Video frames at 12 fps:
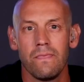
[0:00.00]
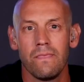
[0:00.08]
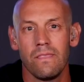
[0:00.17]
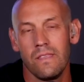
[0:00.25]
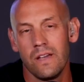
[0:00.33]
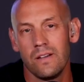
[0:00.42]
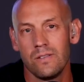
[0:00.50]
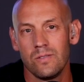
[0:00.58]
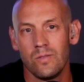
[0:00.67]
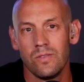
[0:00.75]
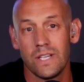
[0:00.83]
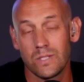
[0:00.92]
Yeah.
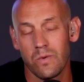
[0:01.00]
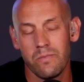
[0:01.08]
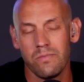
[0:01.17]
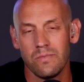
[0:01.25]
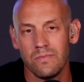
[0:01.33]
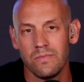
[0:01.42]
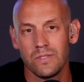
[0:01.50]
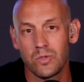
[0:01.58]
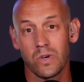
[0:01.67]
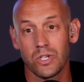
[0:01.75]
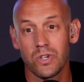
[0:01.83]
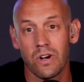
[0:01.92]
It's
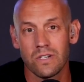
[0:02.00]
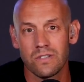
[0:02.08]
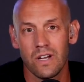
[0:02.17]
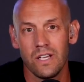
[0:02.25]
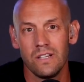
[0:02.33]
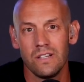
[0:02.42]
where it starts, right?